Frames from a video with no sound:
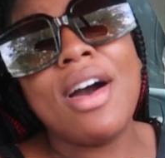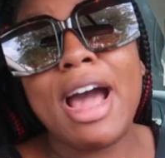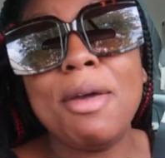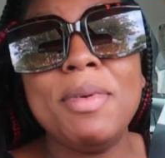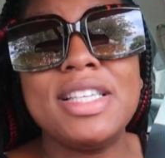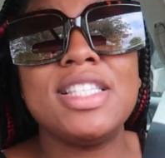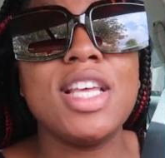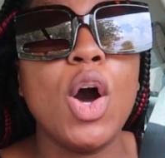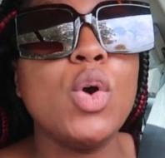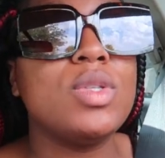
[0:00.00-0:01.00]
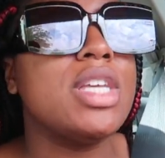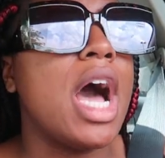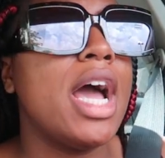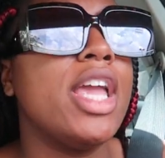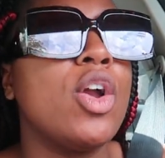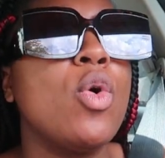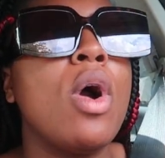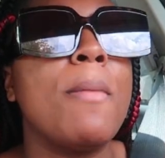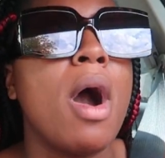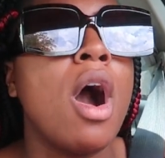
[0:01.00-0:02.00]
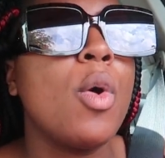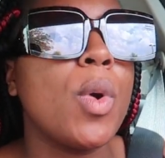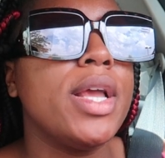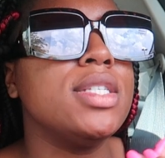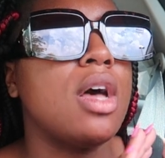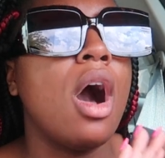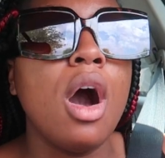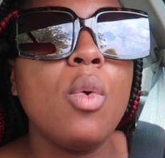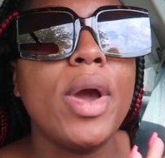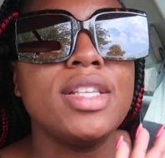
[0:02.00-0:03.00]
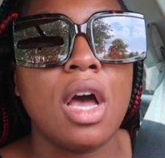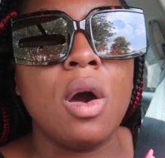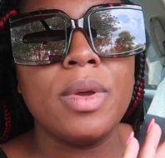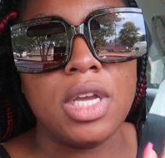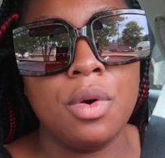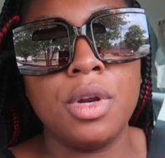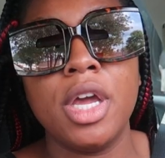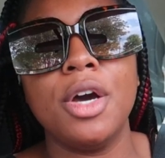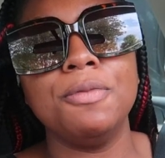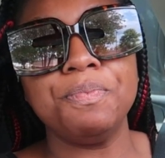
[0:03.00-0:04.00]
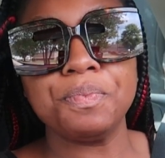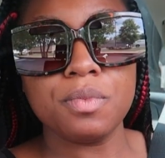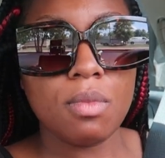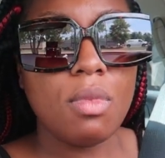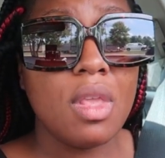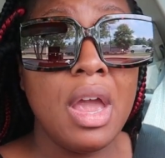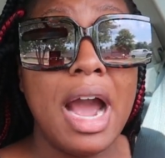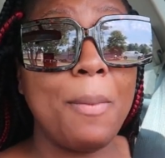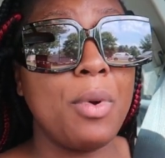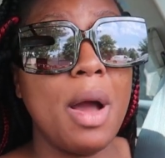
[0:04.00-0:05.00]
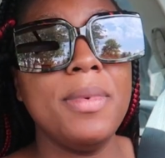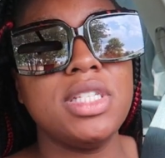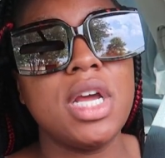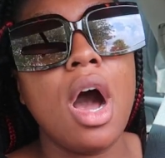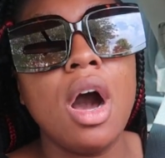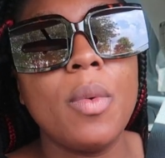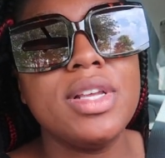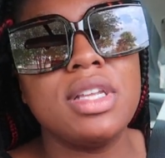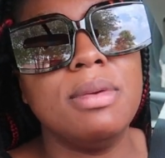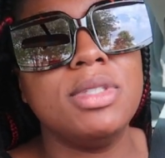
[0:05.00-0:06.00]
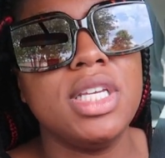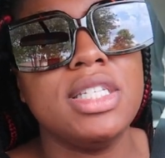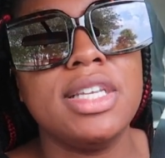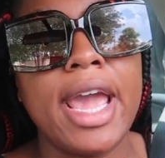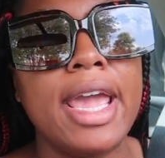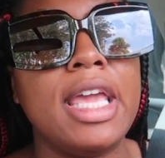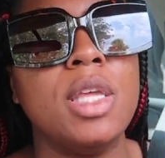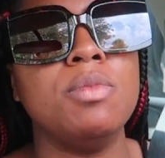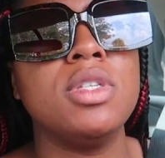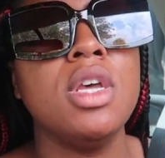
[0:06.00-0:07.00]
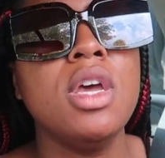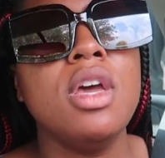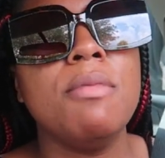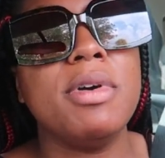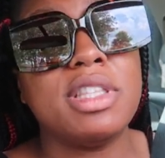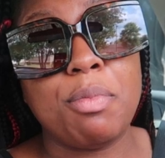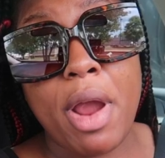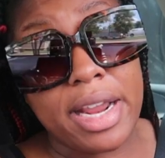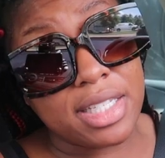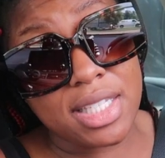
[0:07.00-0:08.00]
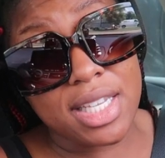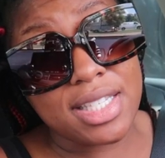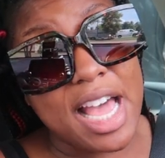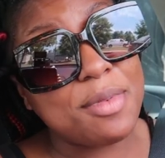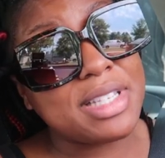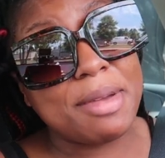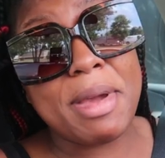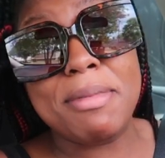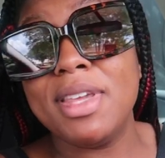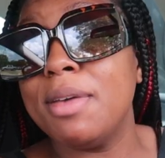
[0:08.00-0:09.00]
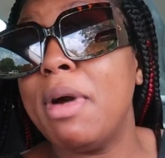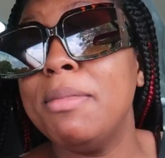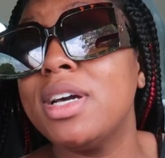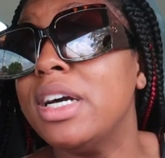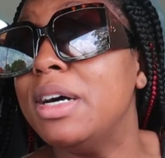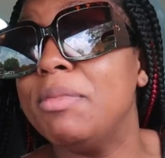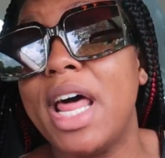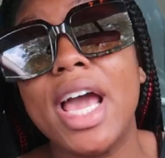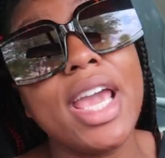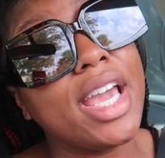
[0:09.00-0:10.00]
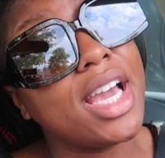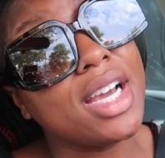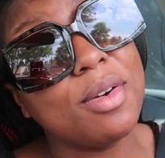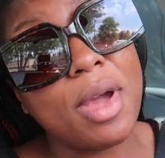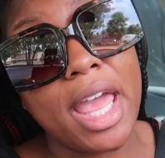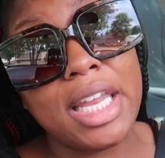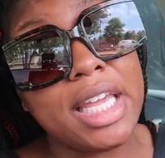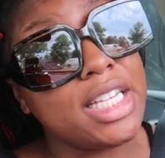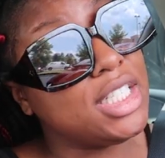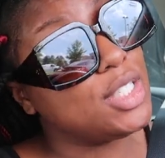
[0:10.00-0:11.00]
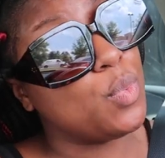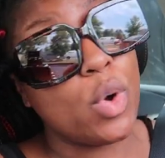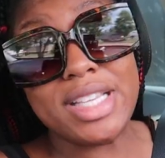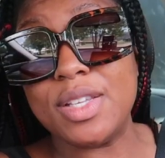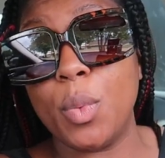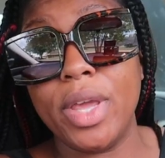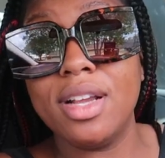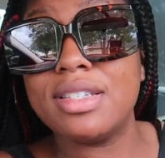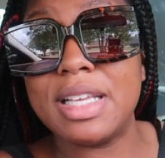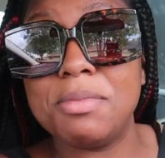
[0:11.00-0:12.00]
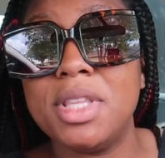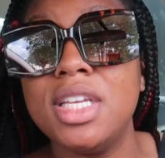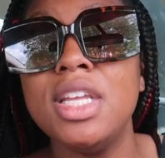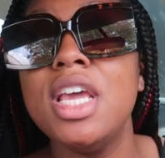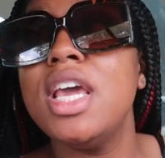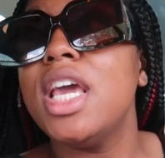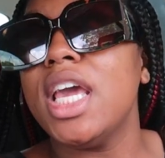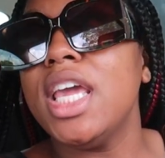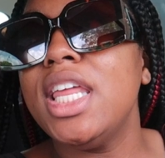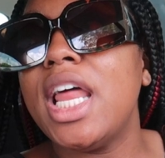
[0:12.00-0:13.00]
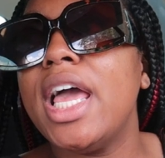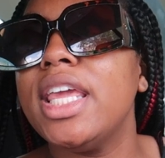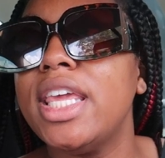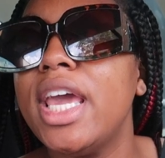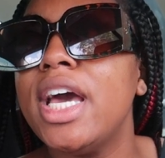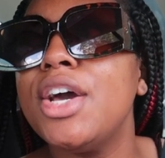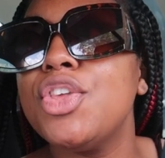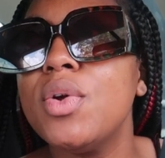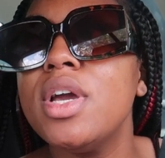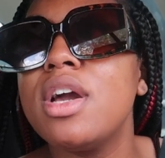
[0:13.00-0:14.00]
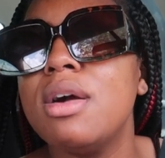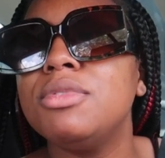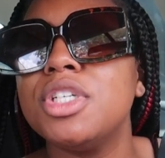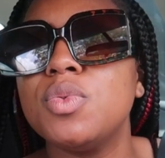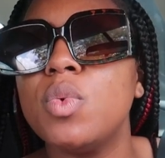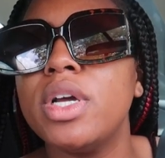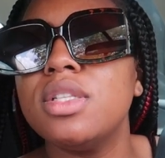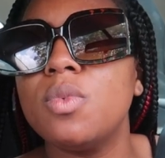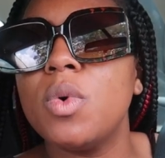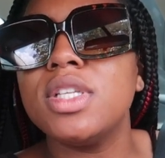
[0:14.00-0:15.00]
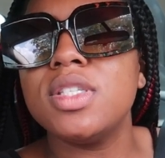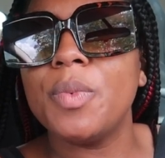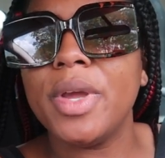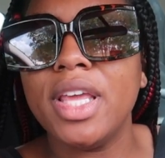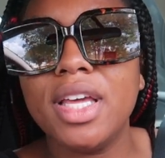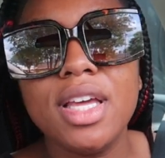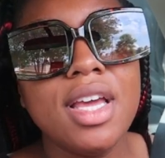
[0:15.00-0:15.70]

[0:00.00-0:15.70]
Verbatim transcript: I be so tired when I'm always on the go. I promised to always come to his games, but the practices, I was like, "Baby, can mama come like at least just once a week or something?" And he like, "Yeah, you can come just once a week."